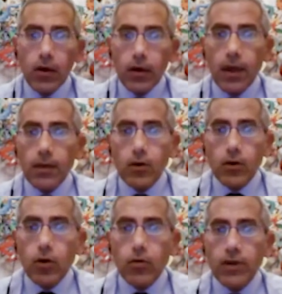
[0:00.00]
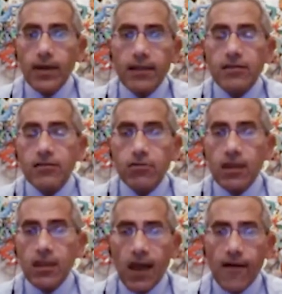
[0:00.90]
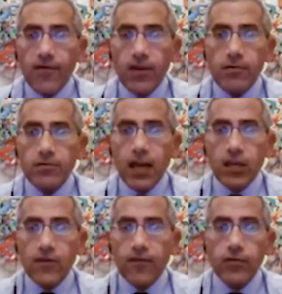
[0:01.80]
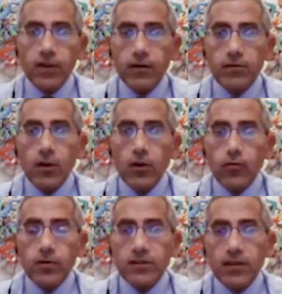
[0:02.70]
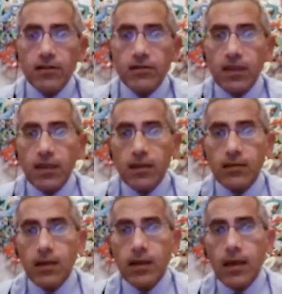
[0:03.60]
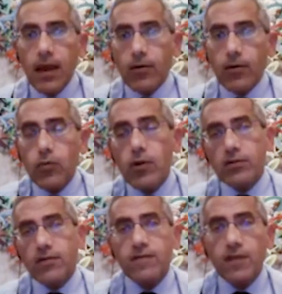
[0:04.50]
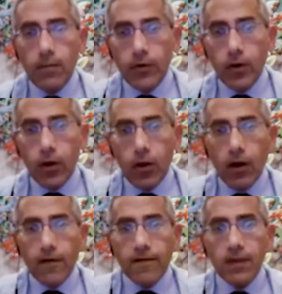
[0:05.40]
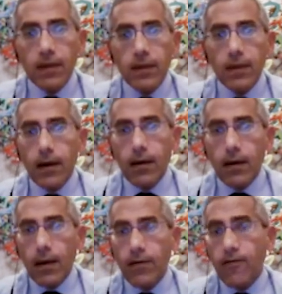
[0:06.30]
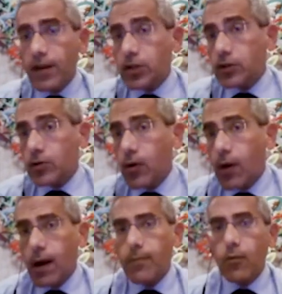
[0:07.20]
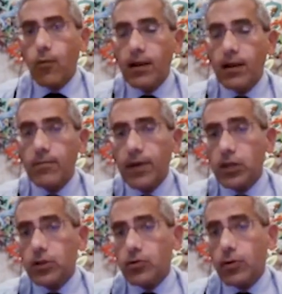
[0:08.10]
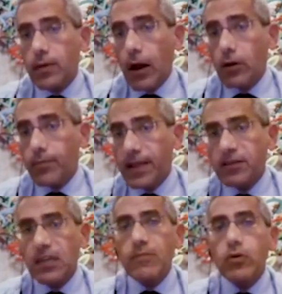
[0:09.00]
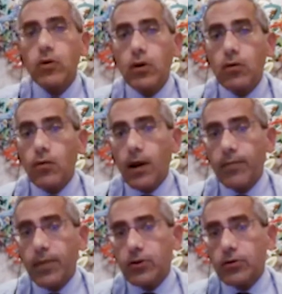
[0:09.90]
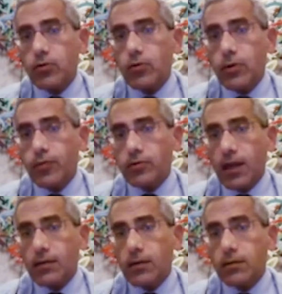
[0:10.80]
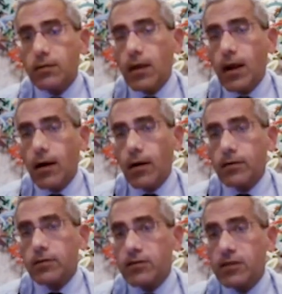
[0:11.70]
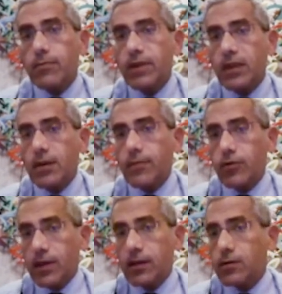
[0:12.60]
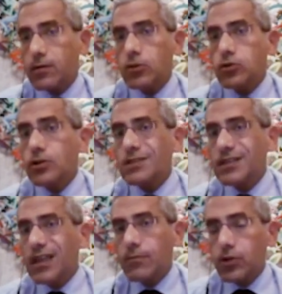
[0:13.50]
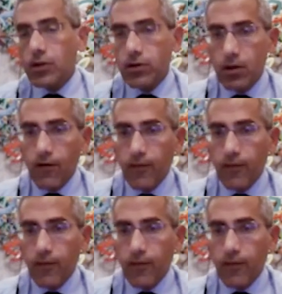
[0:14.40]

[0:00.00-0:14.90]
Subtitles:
Again, going at 3.5 years, 4 years, we're still seeing the cumulative number of the infection go up, while in patients on placebo, while patients who were protected are still being protected to the same degree of